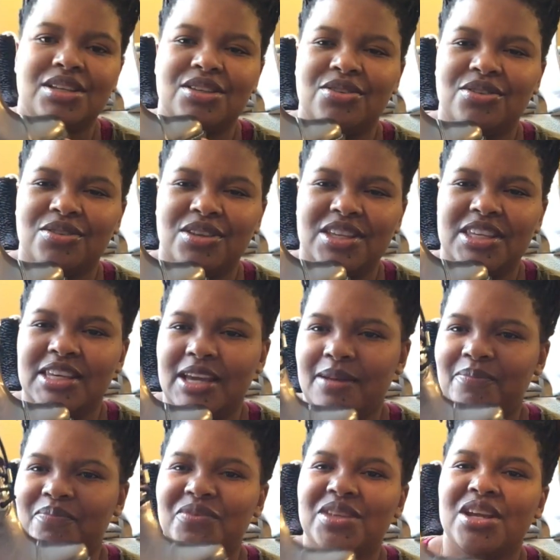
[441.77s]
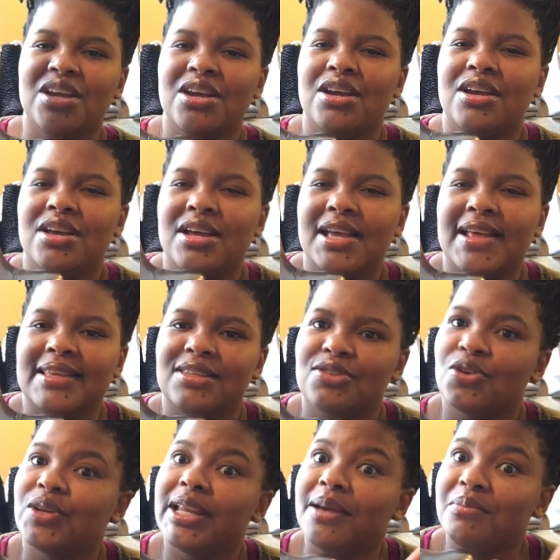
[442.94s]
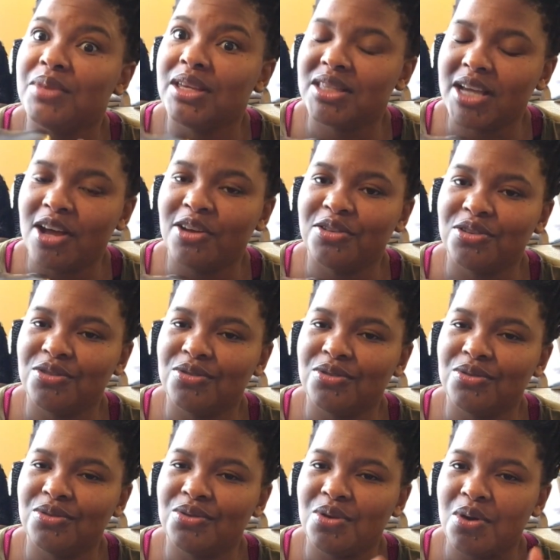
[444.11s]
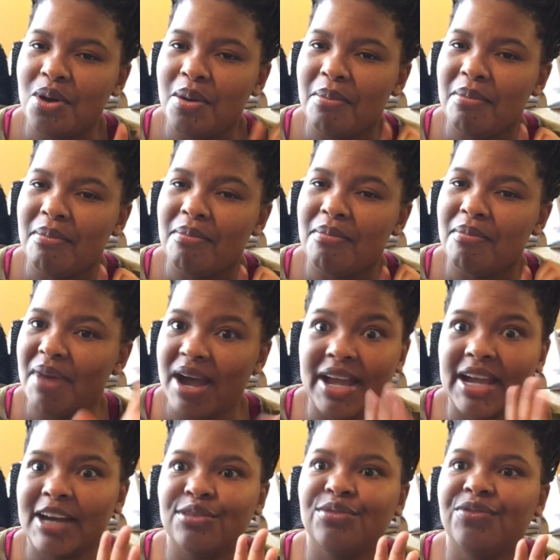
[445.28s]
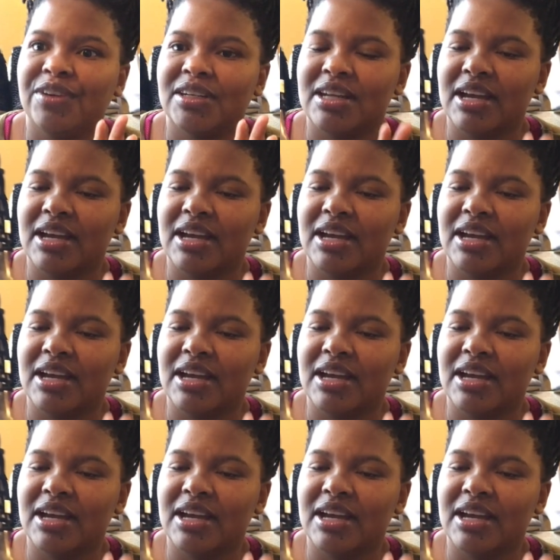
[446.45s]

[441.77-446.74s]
So yeah. So let me tell you my outfit